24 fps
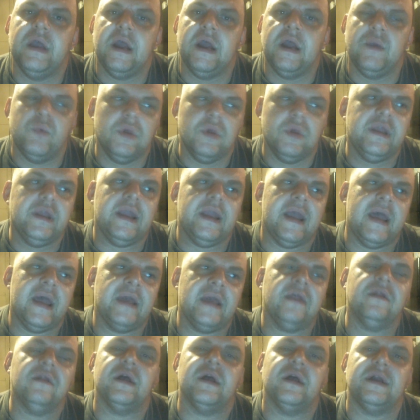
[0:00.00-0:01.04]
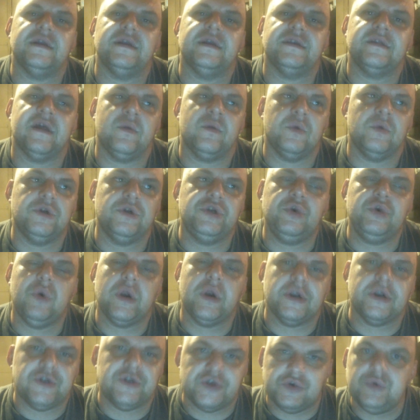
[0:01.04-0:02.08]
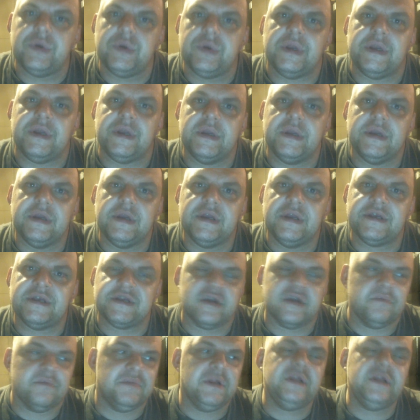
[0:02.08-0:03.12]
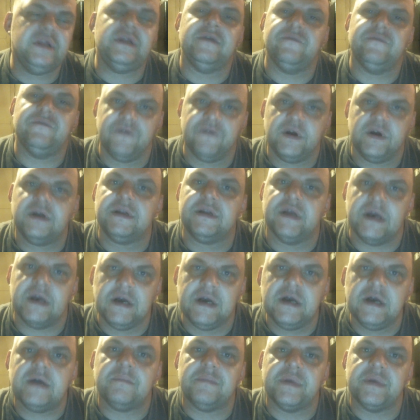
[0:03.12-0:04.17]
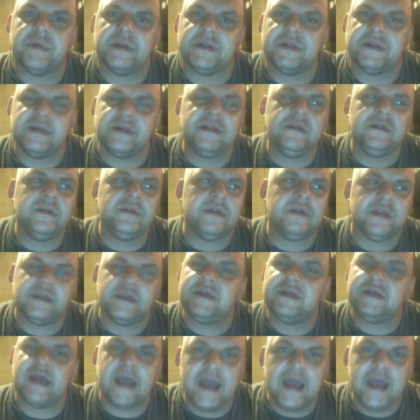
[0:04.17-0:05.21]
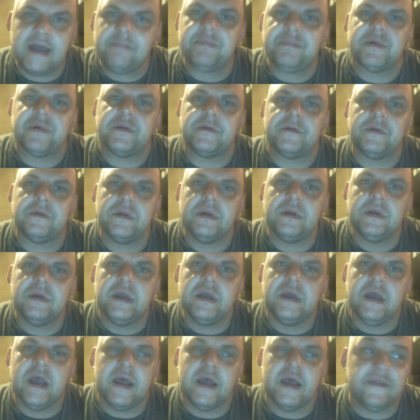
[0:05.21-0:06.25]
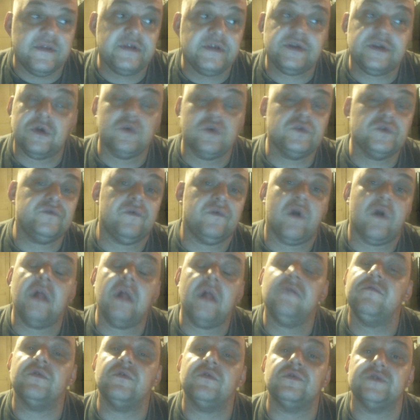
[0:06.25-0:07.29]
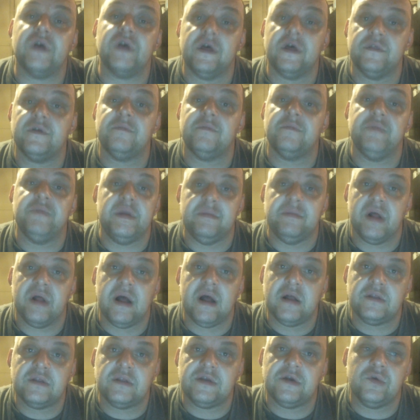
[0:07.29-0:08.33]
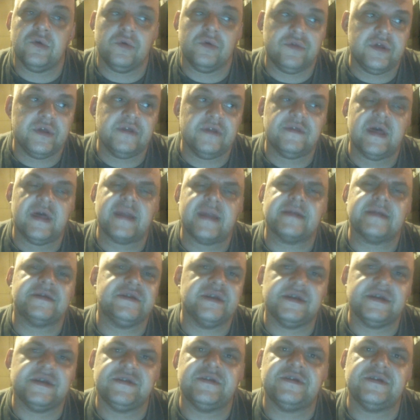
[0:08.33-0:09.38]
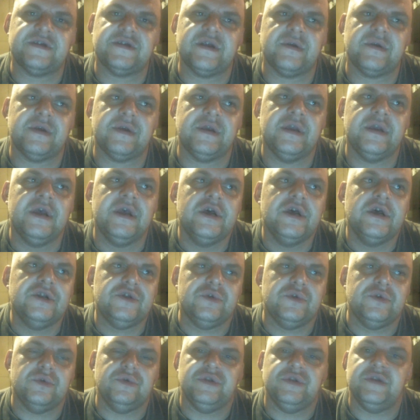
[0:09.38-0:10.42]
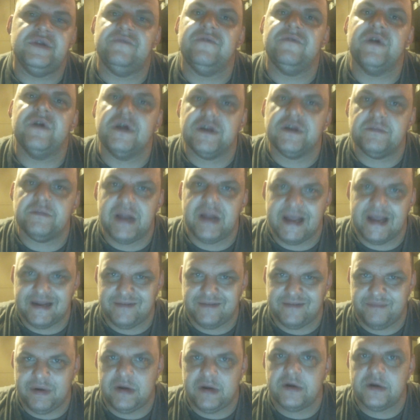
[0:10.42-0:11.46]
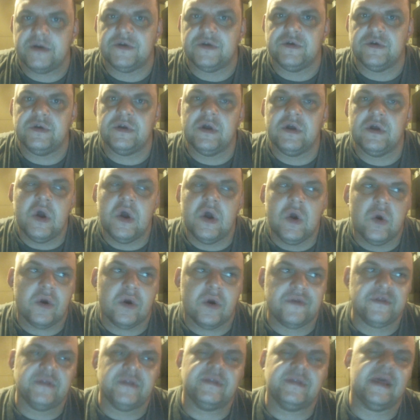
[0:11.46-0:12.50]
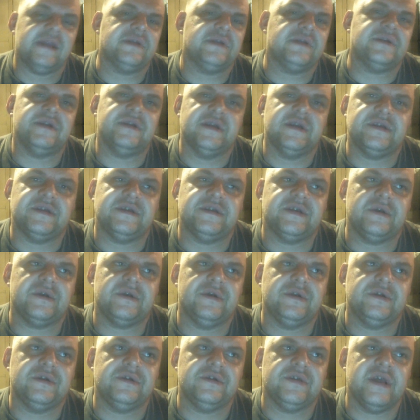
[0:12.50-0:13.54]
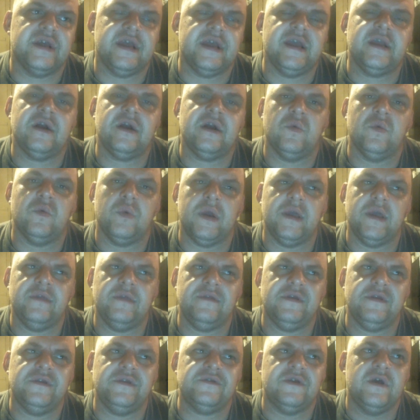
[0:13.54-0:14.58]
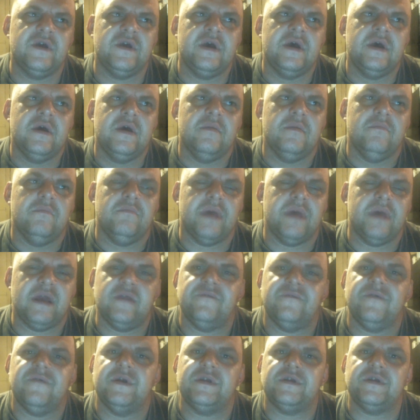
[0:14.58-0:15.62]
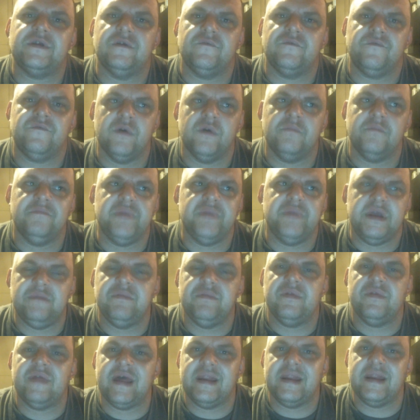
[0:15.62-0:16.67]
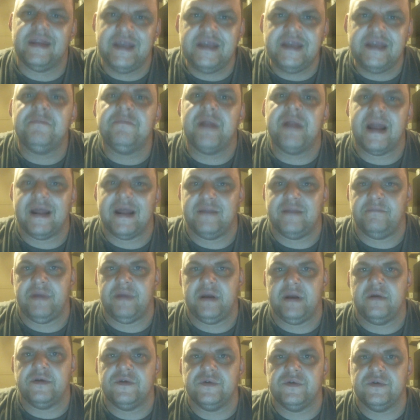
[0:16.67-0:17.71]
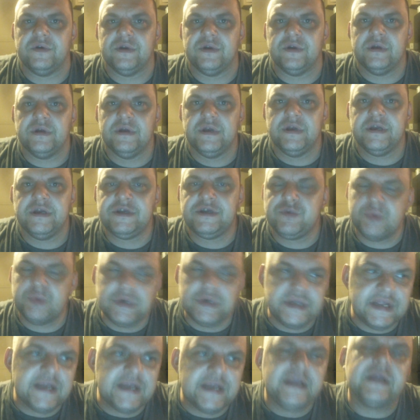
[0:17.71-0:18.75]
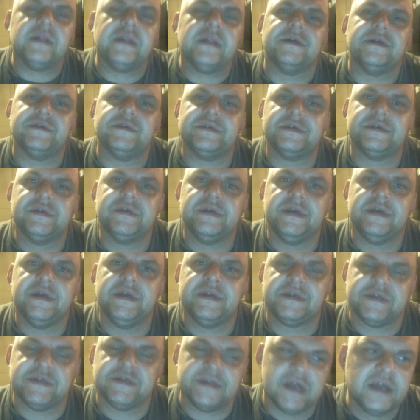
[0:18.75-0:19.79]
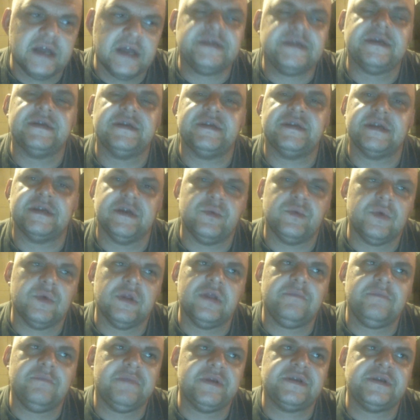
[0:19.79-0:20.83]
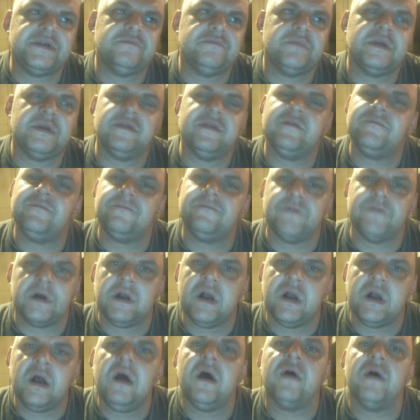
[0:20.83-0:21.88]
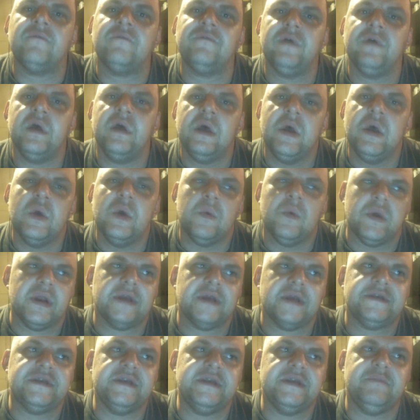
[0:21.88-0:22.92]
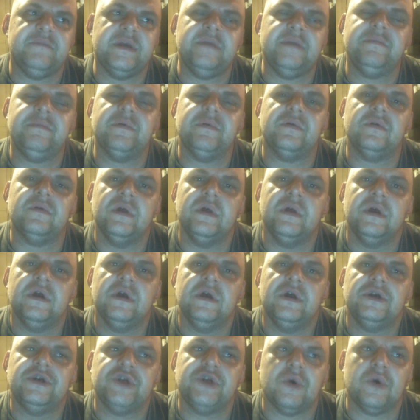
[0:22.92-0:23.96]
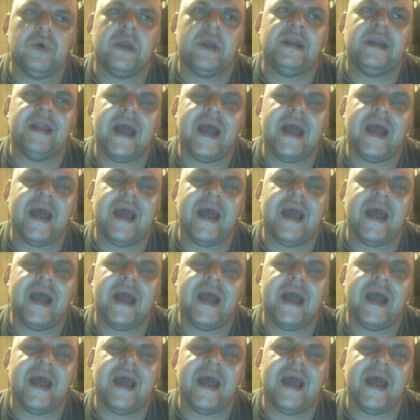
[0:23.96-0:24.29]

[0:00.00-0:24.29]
and really analyze that what you are doing is completely fucked up. It doesn't need to happen. And this goes for all of those other people out there who think that it's necessary to defund Planned Parenthood, or think that it's necessary to take away these benefits from people that need Planned Parenthood. It's ridiculous. It's nonsense, and it really pisses me the fuck off when I see people show a